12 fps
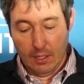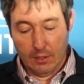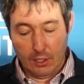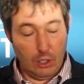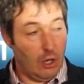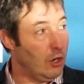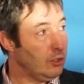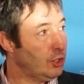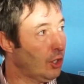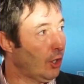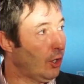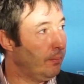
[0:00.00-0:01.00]
The long
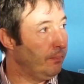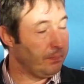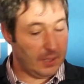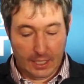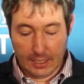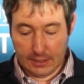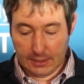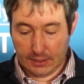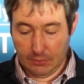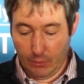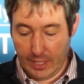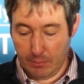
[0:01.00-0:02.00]
term
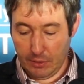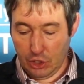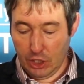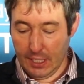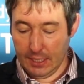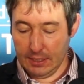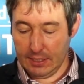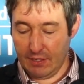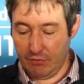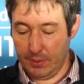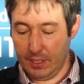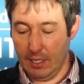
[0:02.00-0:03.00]
is when machines
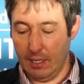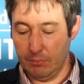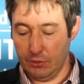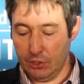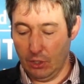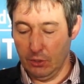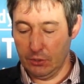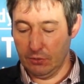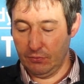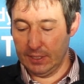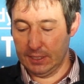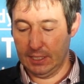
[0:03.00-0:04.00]
have become so
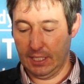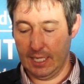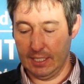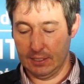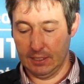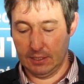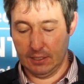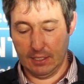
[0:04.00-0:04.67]
sophisticated